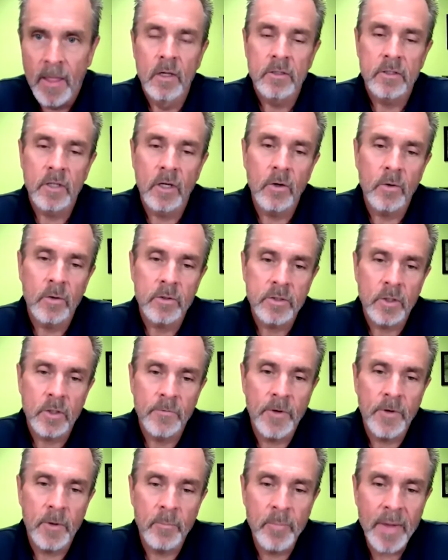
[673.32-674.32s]
So
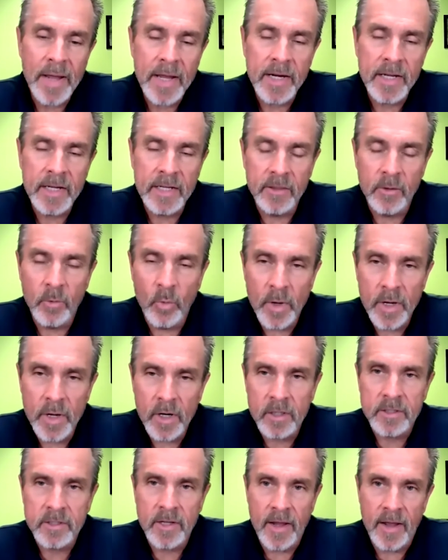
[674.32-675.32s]
if you're baiting in the
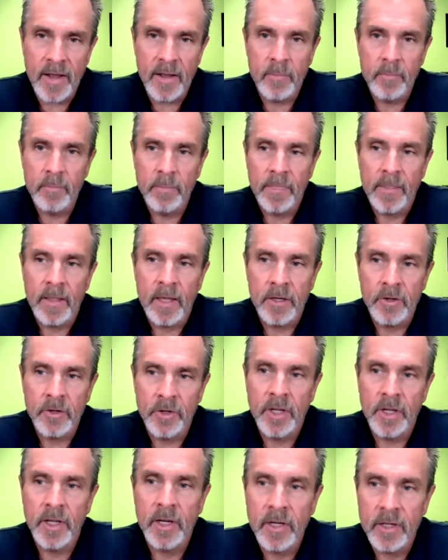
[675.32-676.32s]
wintertime and you're
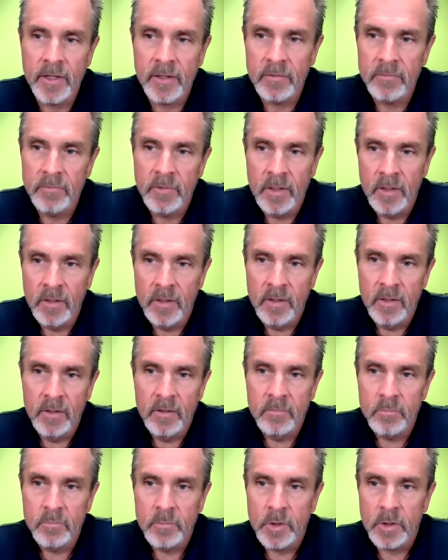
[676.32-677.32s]
getting
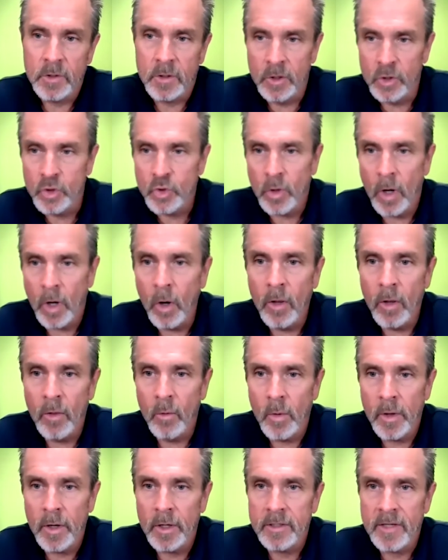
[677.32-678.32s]
control in the
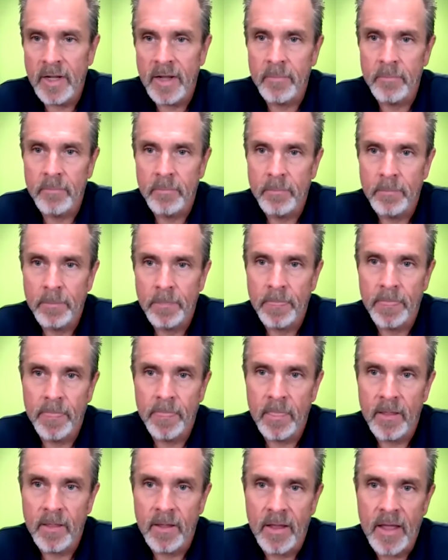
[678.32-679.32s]
wintertime,
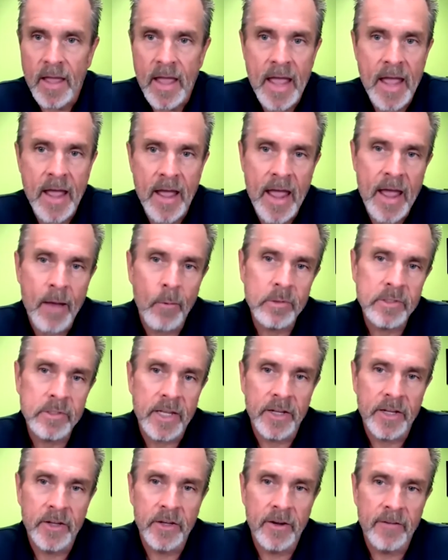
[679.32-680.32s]
how is
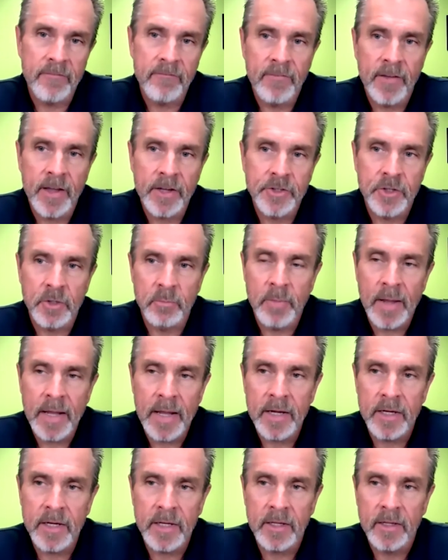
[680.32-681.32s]
that going to affect your
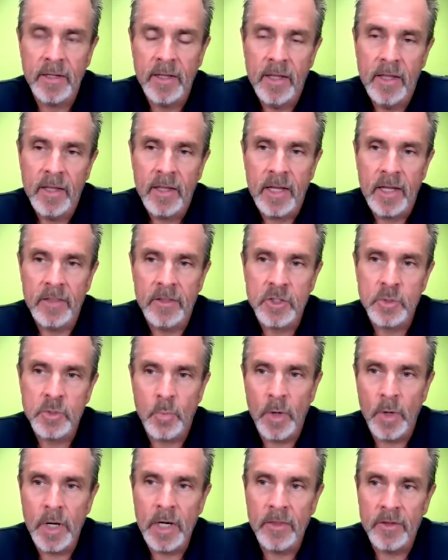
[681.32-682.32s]
baiting in the
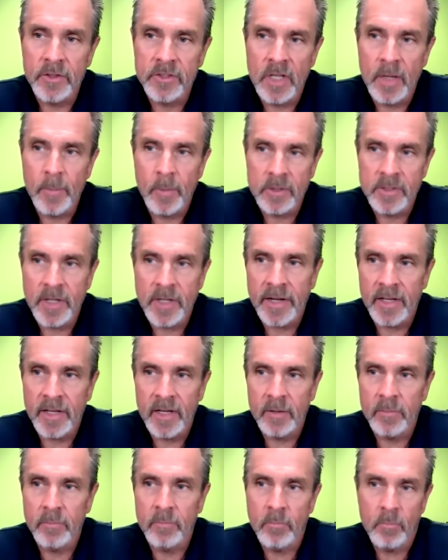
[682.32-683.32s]
spring and the summer? Is that going
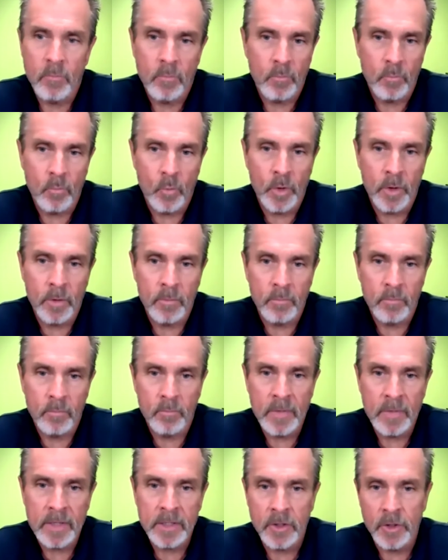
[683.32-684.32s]
to
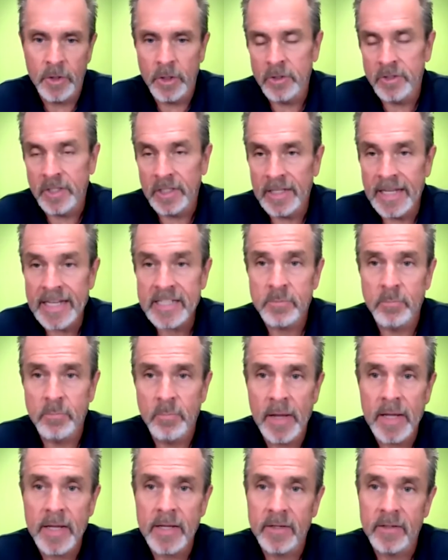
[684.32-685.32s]
mean you're using less
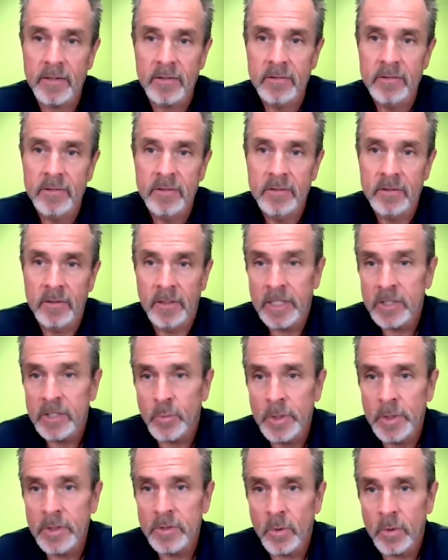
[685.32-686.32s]
bait, less
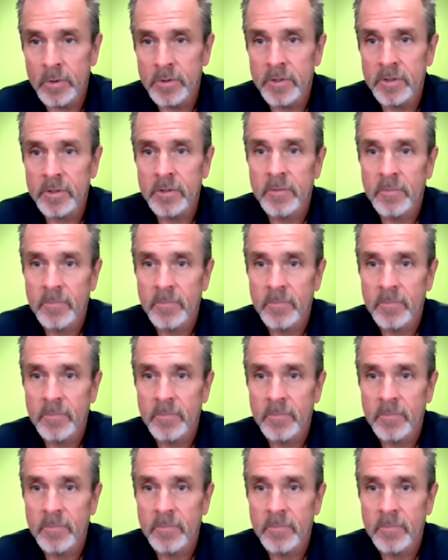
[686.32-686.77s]
resources?